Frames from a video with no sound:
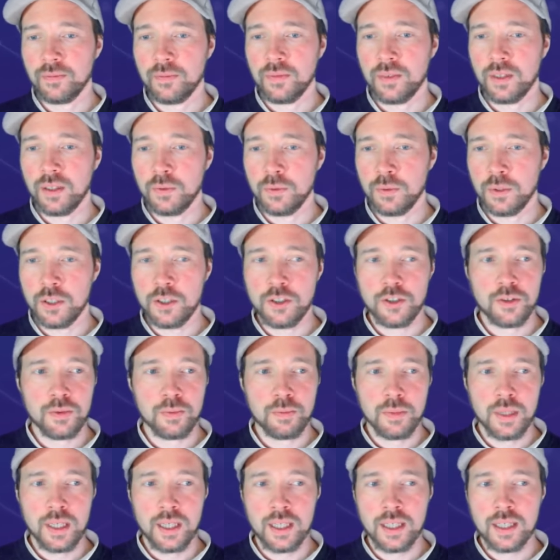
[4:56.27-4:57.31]
which
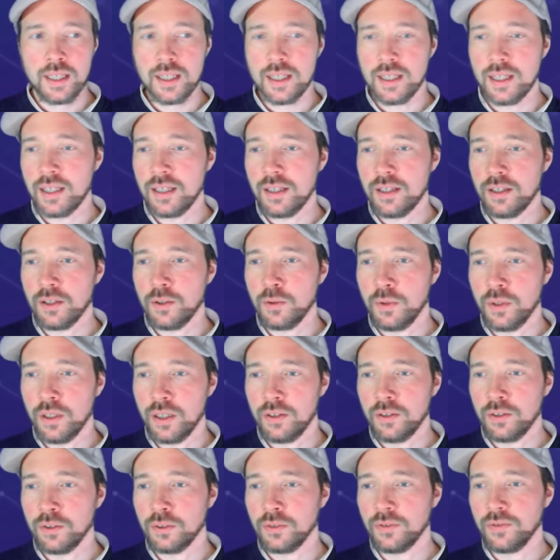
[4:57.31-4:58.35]
means that
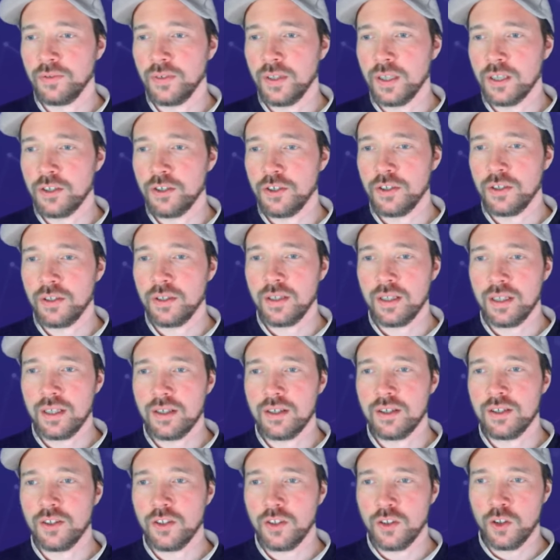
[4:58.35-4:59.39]
square root function
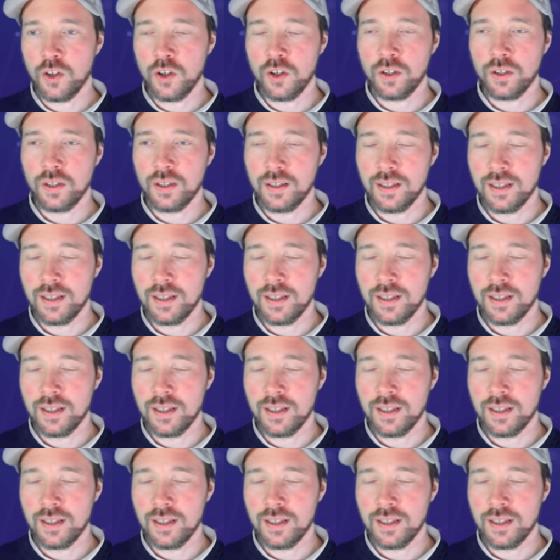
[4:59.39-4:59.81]
is not,